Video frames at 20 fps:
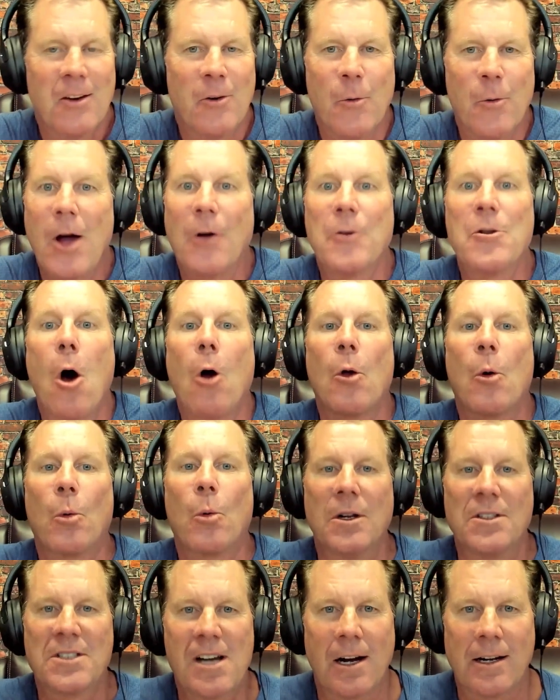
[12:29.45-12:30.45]
We all know the
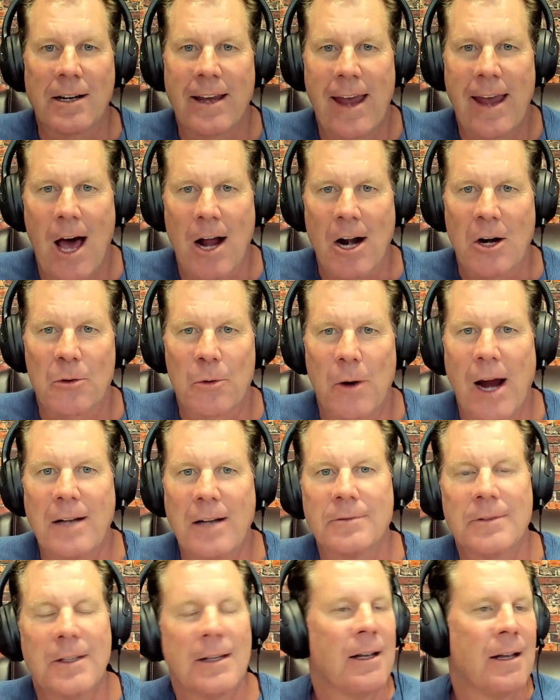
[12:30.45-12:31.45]
world's gone chaotic,
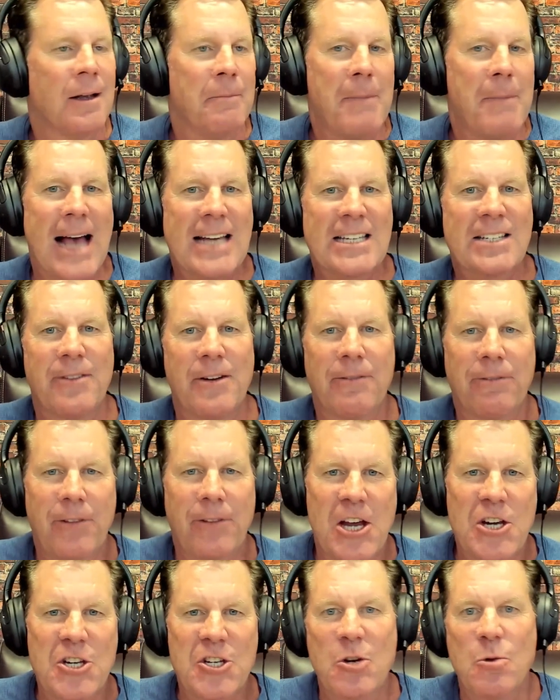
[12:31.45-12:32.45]
right? Massive
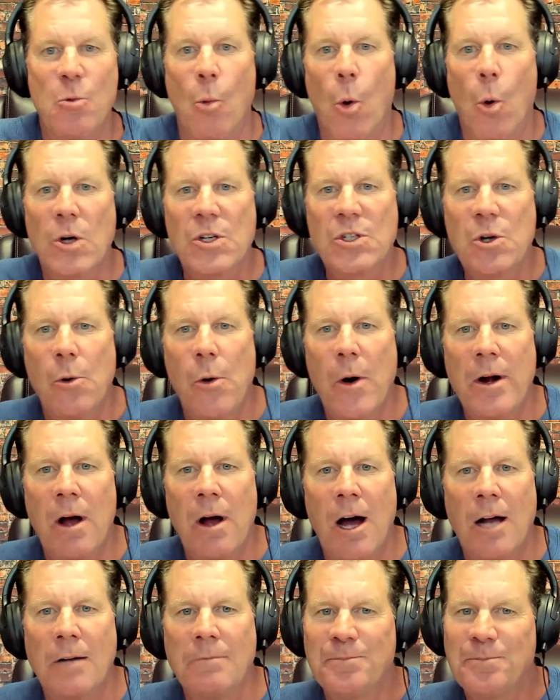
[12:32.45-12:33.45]
inflation, wars going
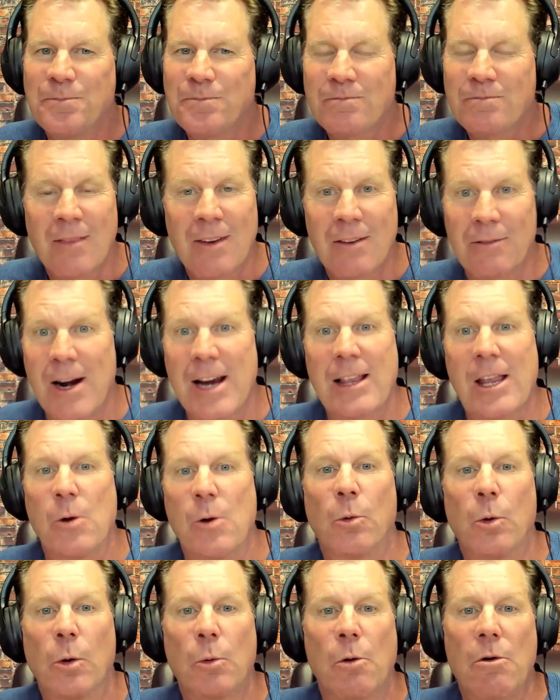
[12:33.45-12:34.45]
on, Frankly,
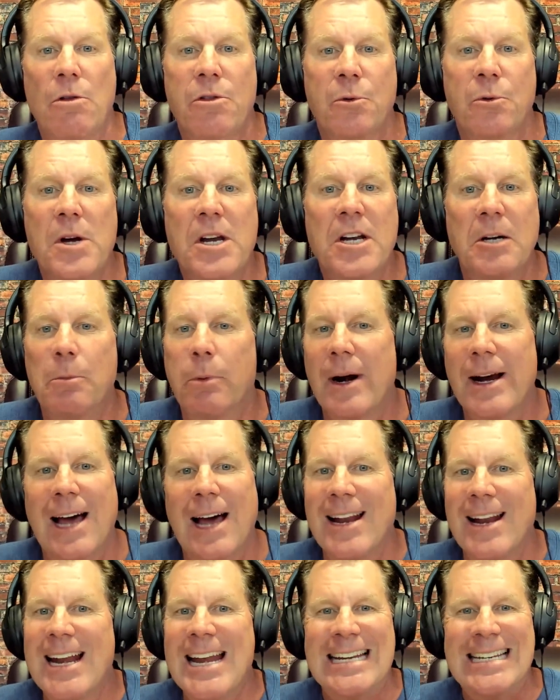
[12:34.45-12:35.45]
World War III could break
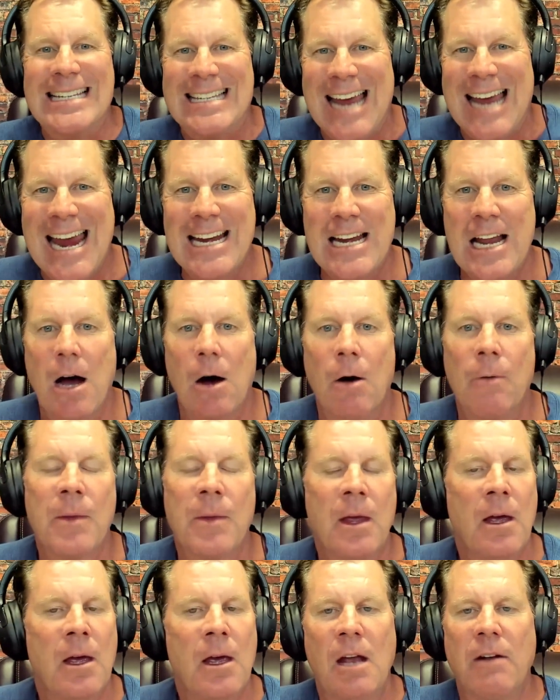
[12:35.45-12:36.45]
out any day now.
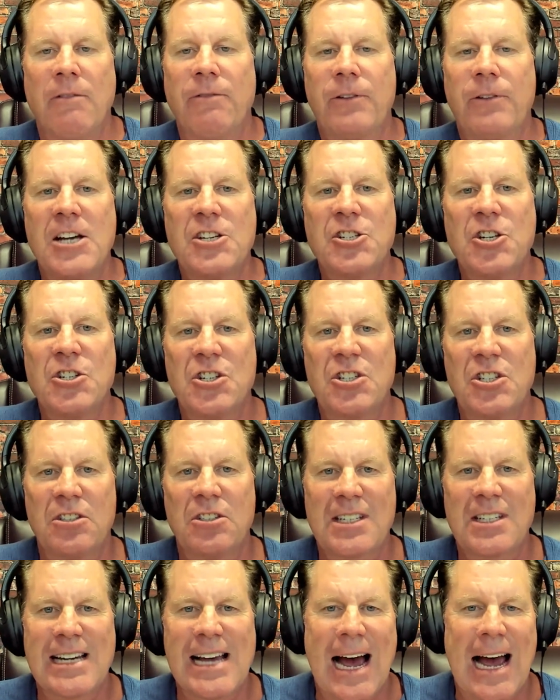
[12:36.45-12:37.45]
Inflation's
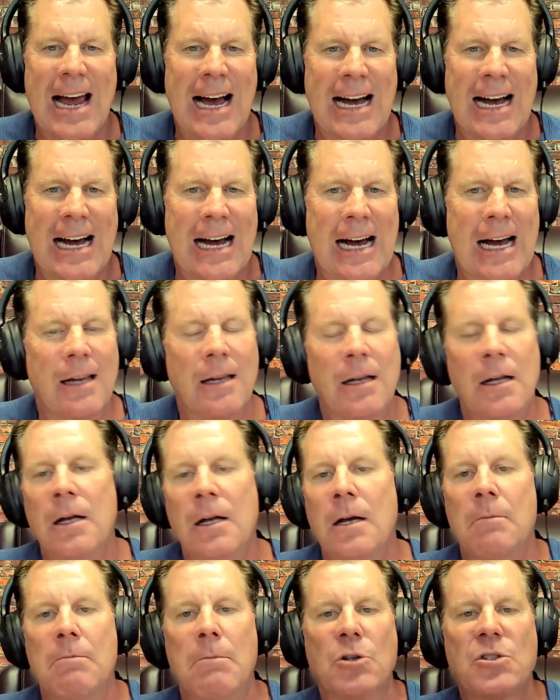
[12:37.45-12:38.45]
still sky high.
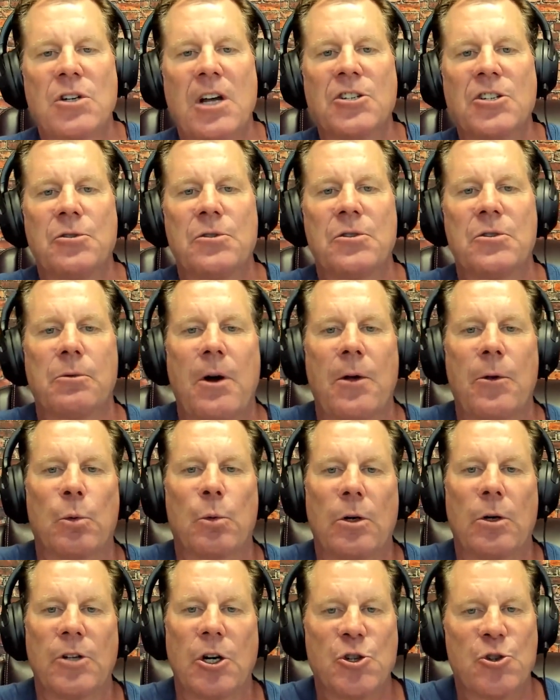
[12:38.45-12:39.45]
Most countries around the
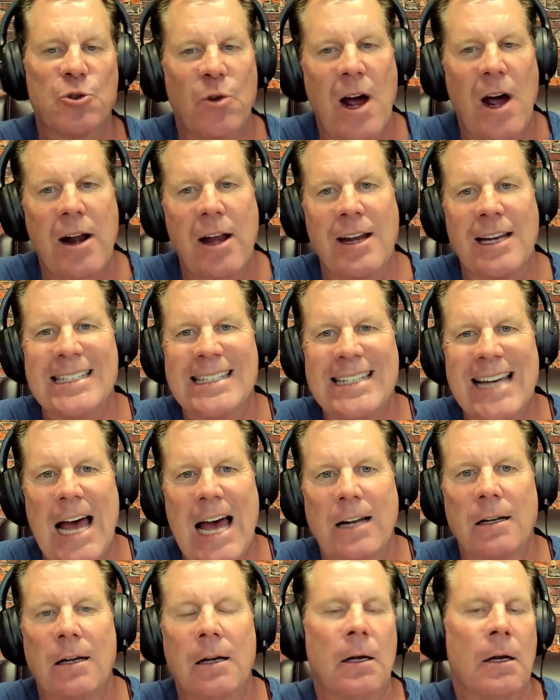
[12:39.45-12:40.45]
world are drowning in
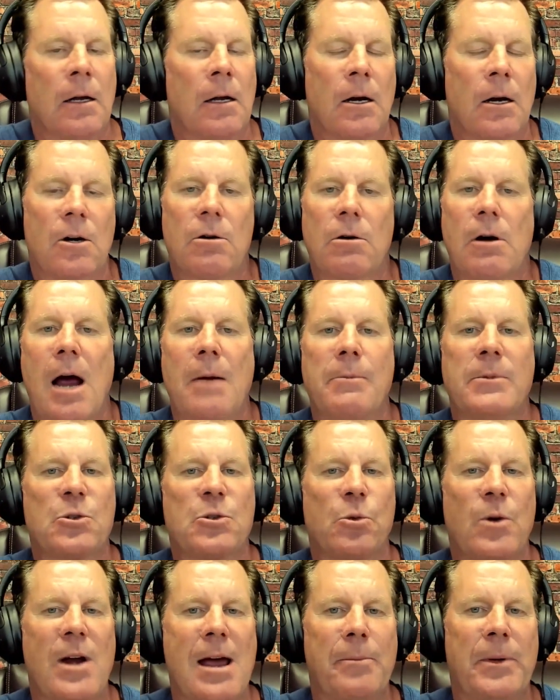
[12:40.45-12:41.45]
debt. Crime is
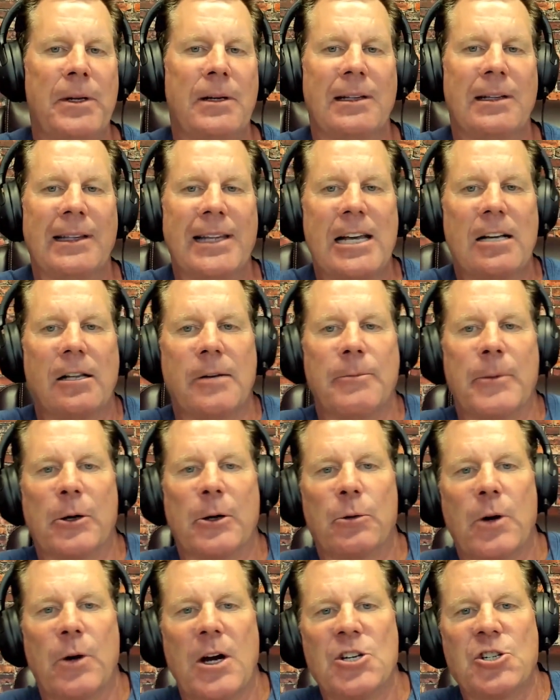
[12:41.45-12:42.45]
rampant. Illegal
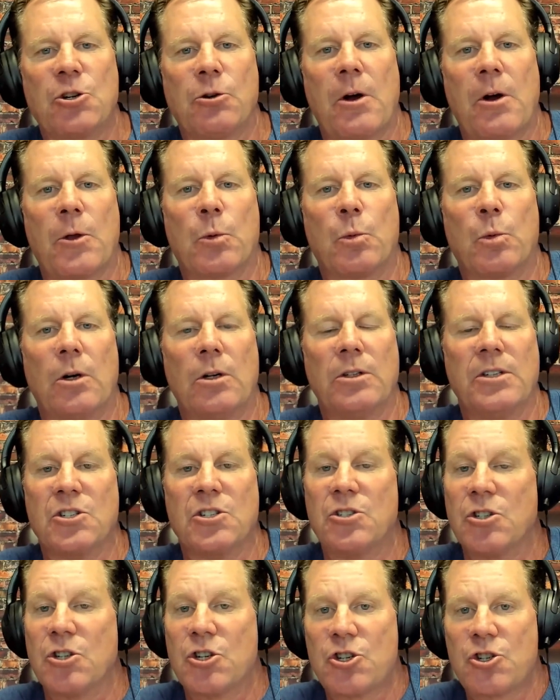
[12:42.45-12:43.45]
immigration around the world is
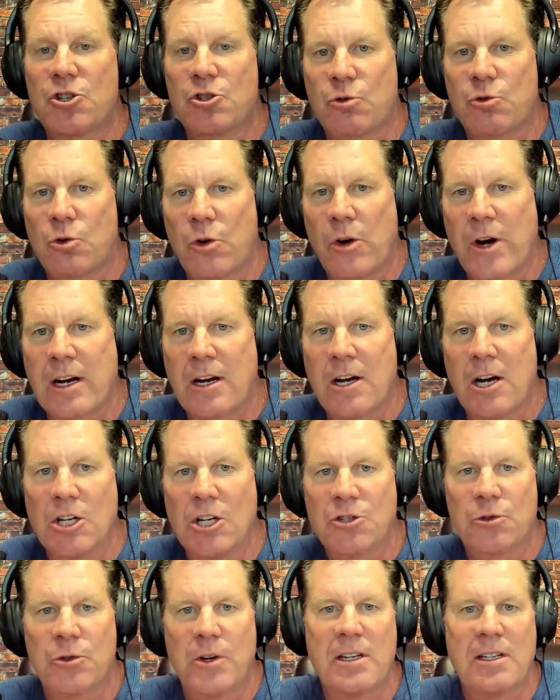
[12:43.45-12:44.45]
destroying
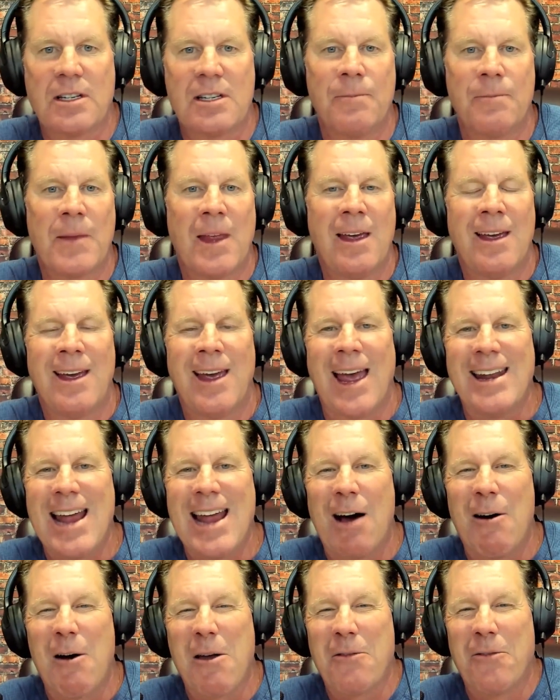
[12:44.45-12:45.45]
countries. And
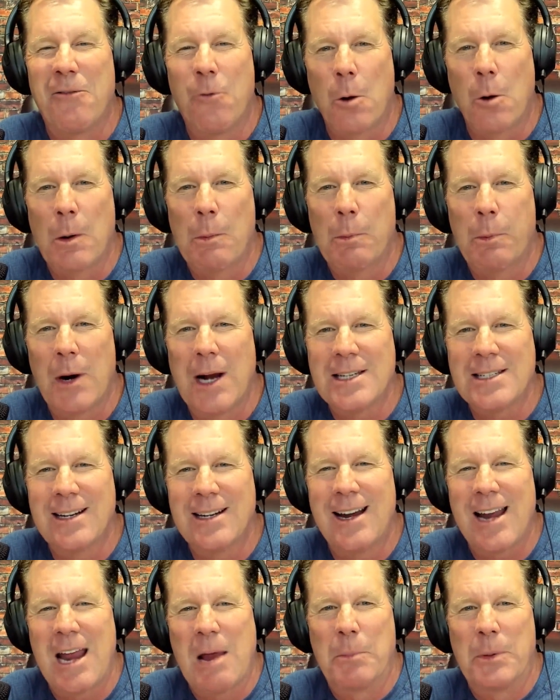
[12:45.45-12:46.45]
now, a former
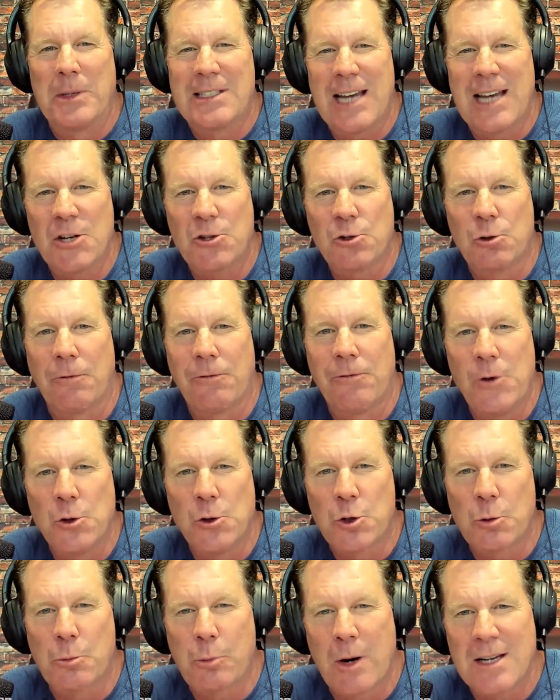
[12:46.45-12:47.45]
president and potential
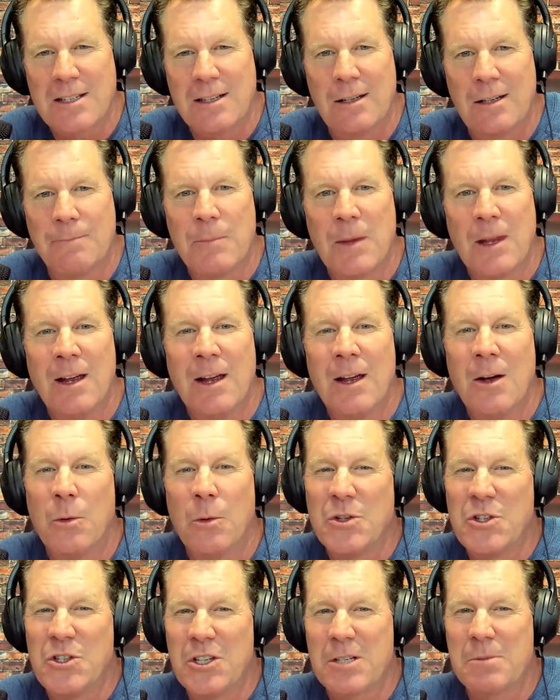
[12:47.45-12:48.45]
future president
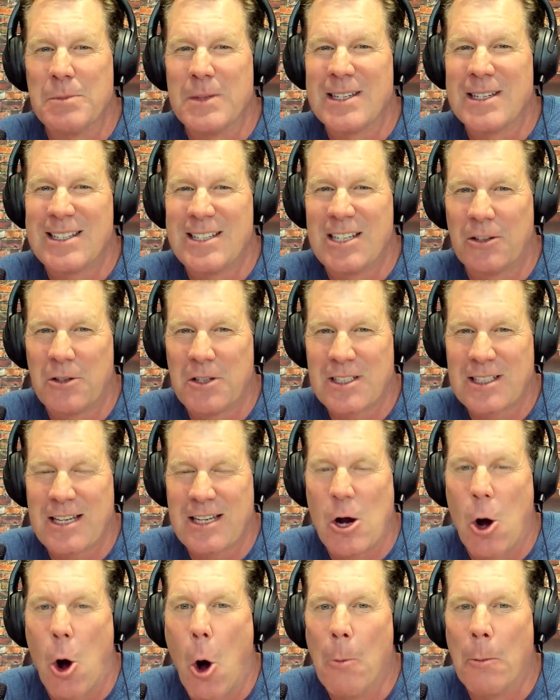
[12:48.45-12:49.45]
was just mysteriously
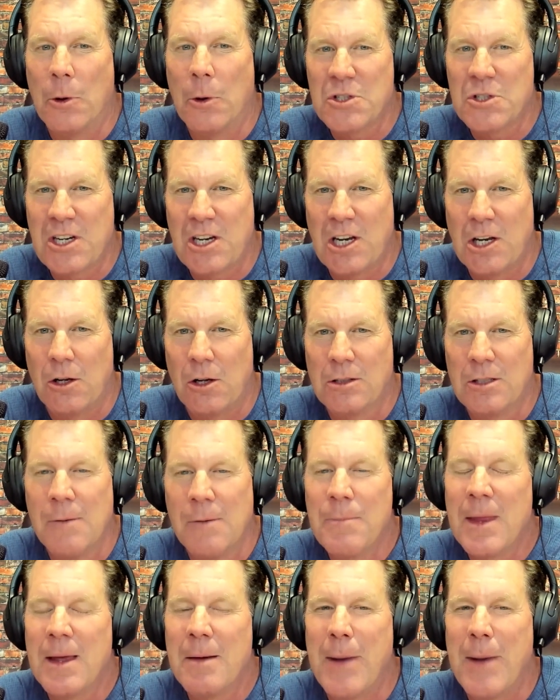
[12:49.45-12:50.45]
almost killed
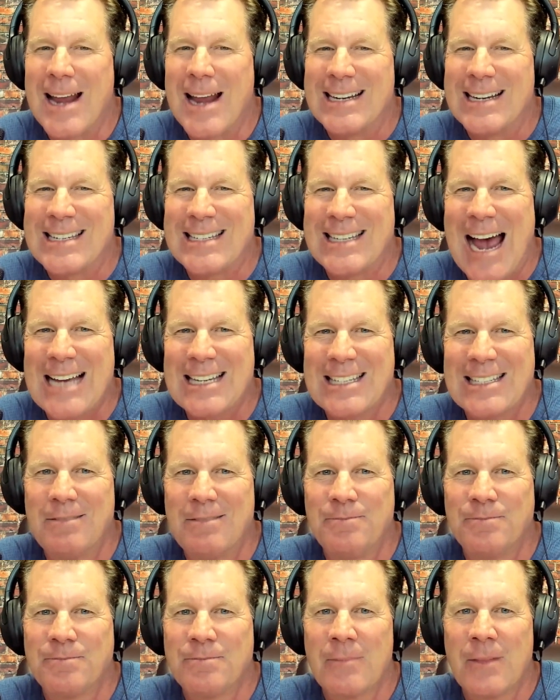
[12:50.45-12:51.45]
by an assassin.
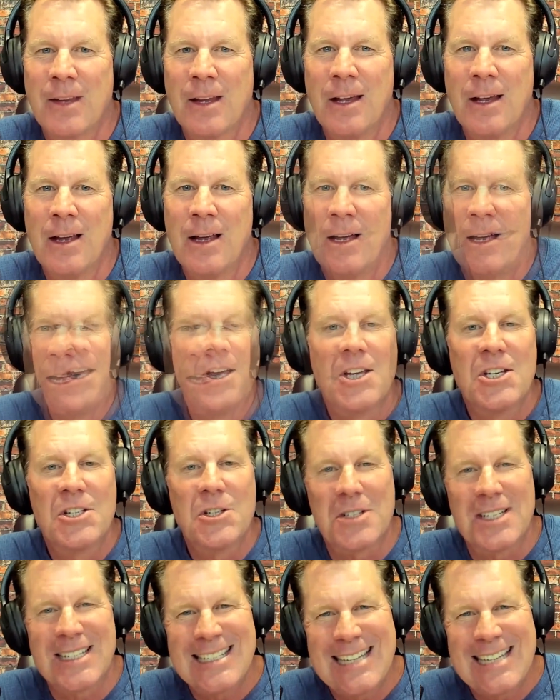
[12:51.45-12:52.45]
So,
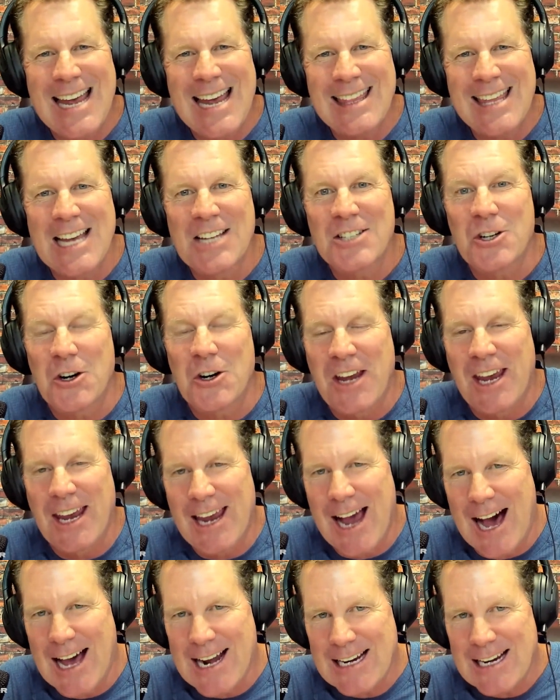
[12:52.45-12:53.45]
to say things are
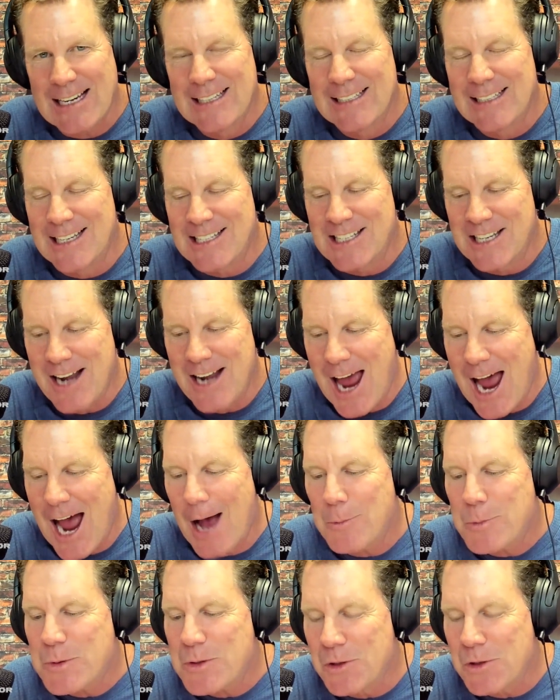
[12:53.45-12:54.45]
chaotic is an
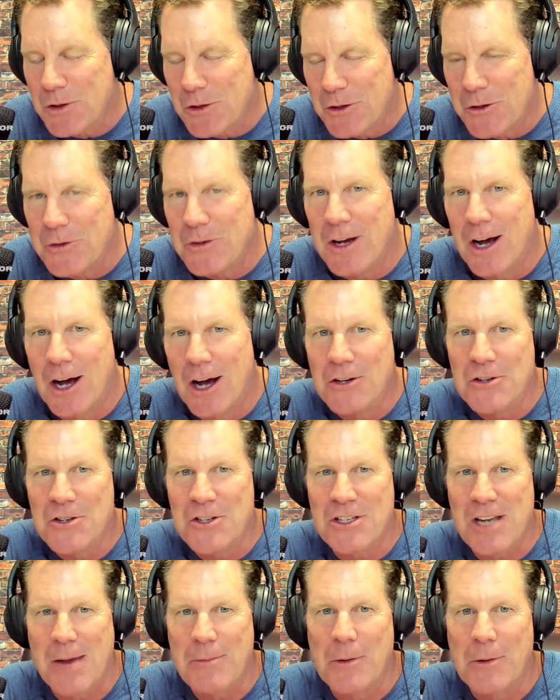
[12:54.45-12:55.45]
absolute
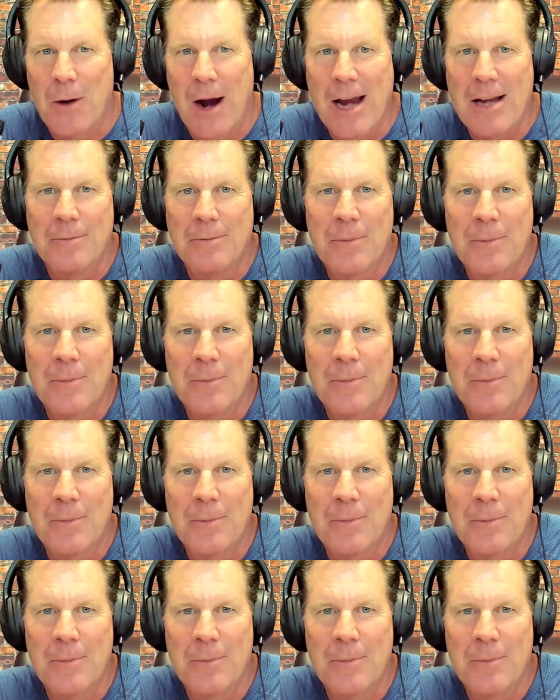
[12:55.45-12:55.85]
understatement, right?